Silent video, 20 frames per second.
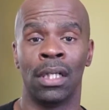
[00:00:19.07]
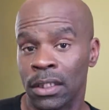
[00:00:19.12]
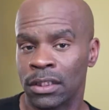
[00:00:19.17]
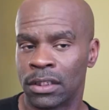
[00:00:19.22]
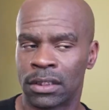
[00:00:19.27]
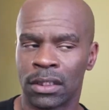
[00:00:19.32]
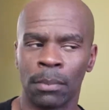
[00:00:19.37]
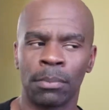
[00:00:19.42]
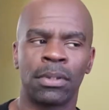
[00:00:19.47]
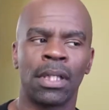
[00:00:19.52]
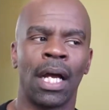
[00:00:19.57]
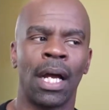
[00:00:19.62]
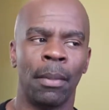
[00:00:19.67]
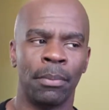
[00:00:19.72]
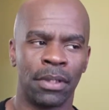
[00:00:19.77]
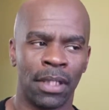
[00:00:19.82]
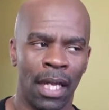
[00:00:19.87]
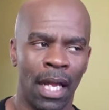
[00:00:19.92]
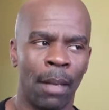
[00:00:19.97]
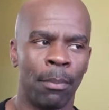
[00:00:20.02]
And
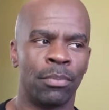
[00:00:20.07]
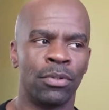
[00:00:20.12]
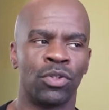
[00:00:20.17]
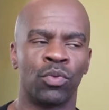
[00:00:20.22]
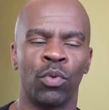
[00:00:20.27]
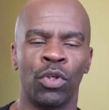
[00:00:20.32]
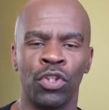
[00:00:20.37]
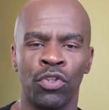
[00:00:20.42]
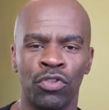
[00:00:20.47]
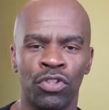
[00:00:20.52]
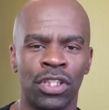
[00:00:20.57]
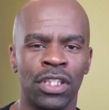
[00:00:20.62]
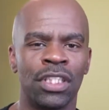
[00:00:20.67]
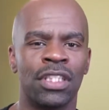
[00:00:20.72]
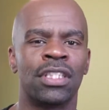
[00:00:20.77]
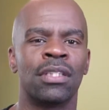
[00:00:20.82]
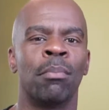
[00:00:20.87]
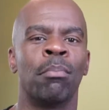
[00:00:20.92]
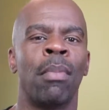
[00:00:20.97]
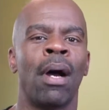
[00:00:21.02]
sometimes it happens when you see
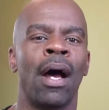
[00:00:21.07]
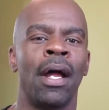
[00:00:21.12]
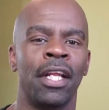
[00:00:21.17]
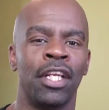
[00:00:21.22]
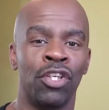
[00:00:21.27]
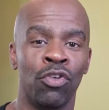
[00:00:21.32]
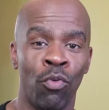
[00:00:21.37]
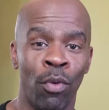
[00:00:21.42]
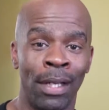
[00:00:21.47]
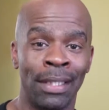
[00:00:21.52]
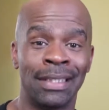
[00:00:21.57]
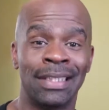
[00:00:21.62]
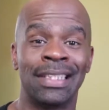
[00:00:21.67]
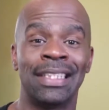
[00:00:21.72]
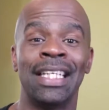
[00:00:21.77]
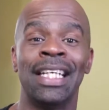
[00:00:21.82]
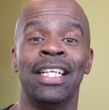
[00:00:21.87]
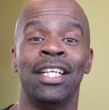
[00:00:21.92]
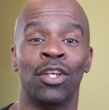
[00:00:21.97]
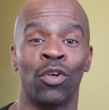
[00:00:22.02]
somebody you ain't
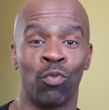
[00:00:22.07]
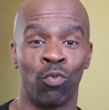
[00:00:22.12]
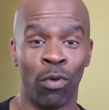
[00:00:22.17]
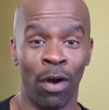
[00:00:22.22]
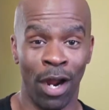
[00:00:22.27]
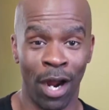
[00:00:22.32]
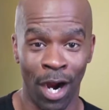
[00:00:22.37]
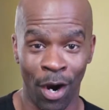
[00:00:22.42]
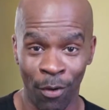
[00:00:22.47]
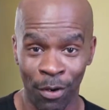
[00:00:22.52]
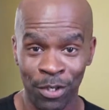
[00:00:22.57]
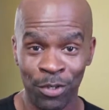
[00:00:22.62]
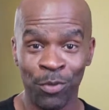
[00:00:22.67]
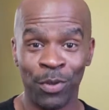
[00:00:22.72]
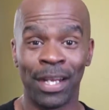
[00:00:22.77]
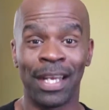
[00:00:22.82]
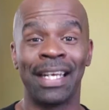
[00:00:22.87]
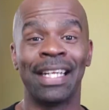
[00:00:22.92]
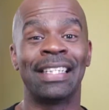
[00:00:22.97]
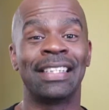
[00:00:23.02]
seen in a while, and you
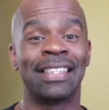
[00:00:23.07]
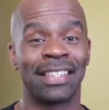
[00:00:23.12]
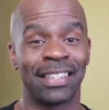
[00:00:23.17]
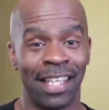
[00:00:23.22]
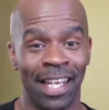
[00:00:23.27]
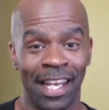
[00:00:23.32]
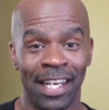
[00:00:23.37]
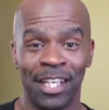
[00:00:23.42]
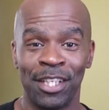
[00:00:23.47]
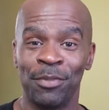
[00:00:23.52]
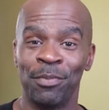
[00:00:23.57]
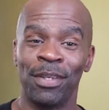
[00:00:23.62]
get excited.